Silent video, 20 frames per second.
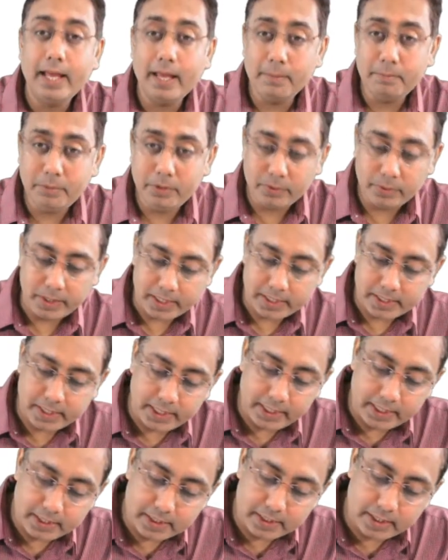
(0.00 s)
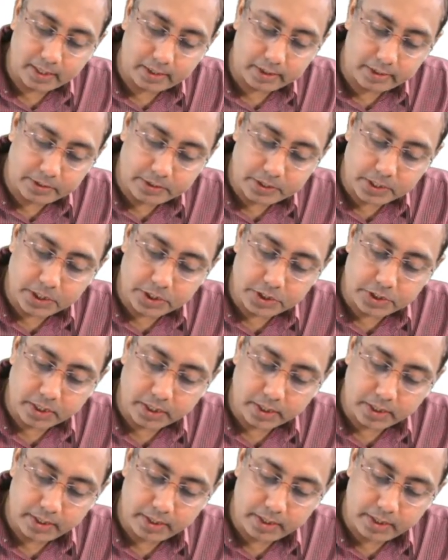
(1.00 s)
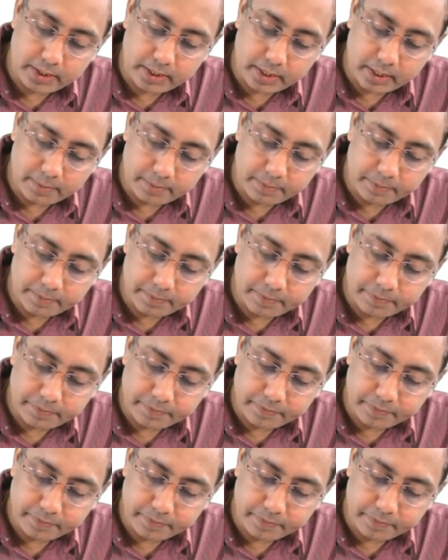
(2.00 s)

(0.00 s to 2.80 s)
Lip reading: MUAC is done using Shakir tape.